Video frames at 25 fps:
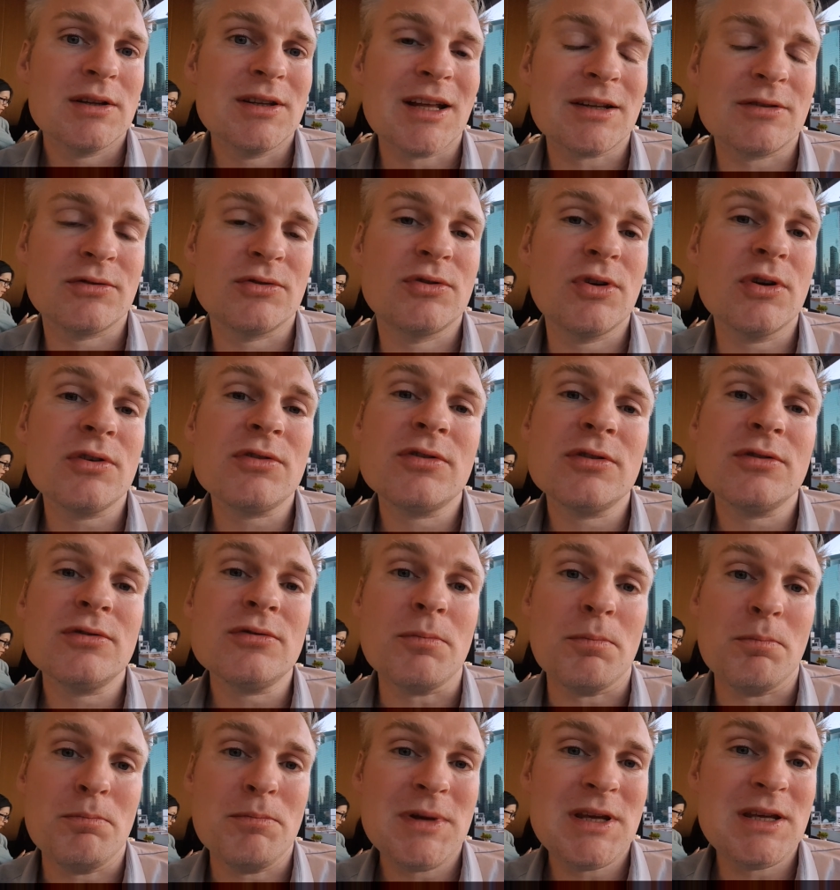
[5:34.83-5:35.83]
That
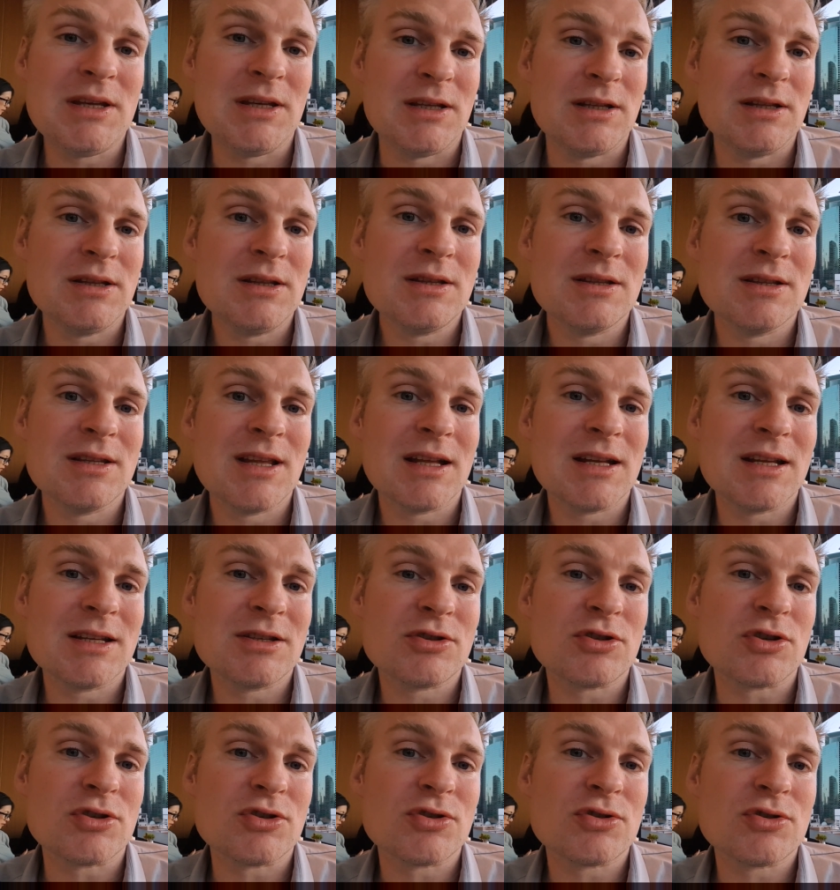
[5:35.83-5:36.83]
doesn't mean that
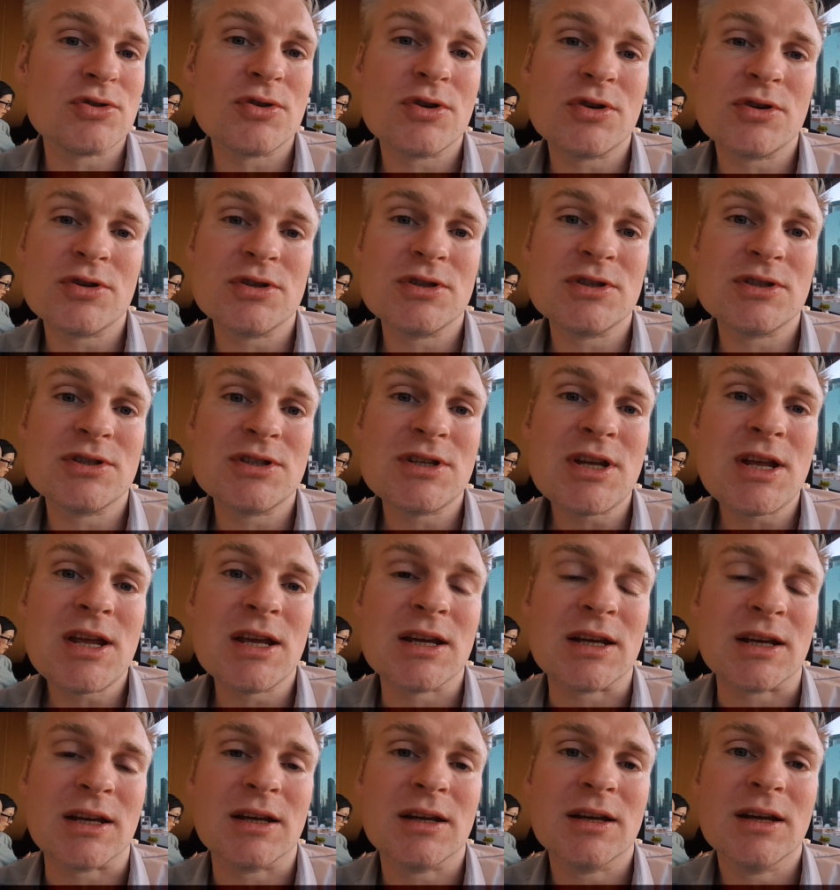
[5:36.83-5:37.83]
it's a certain
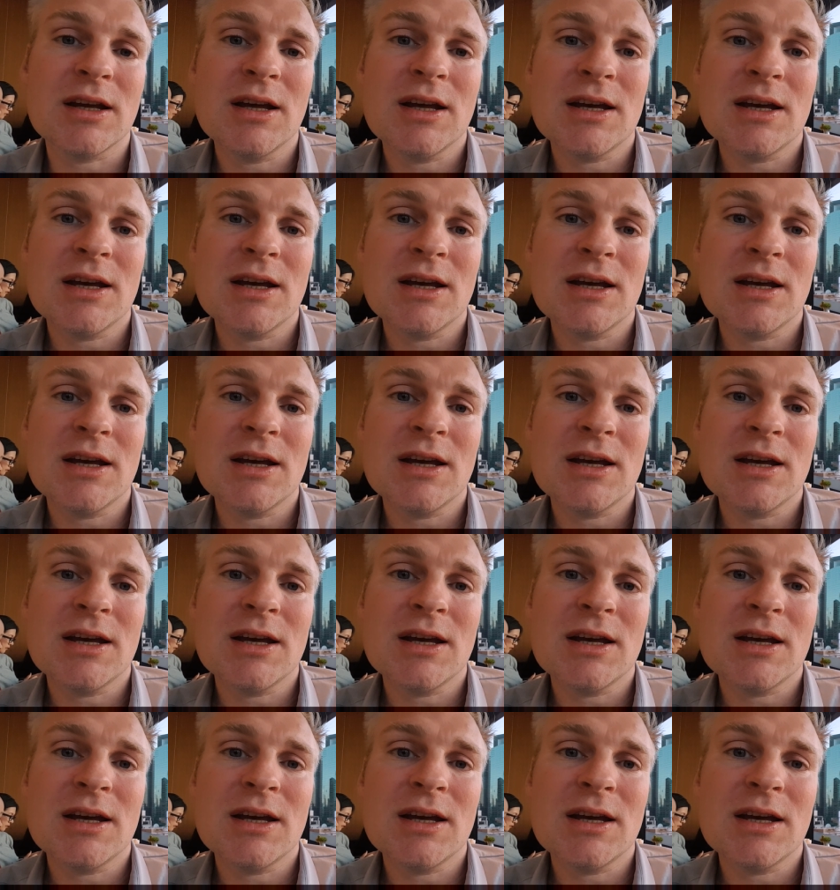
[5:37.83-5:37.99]
thing